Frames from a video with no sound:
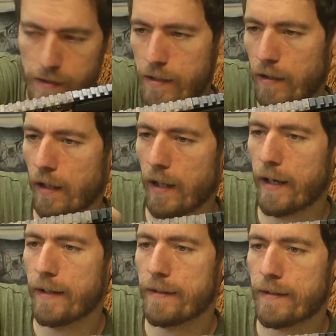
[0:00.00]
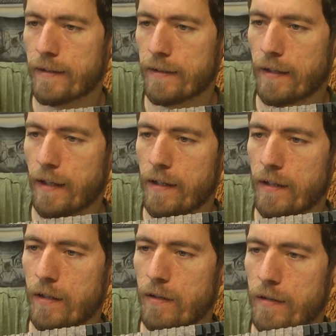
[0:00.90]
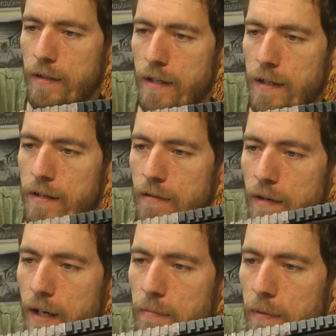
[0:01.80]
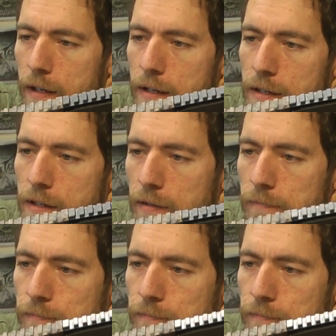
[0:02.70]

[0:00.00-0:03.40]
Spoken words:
is aligned, then you know it's the right place.